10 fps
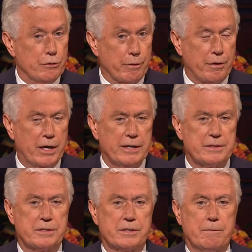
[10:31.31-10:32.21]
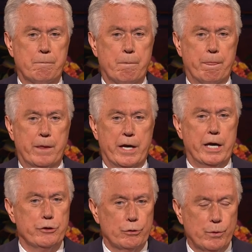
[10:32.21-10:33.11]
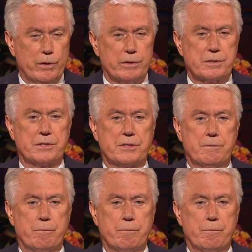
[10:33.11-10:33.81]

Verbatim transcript: your thoughts, and your words,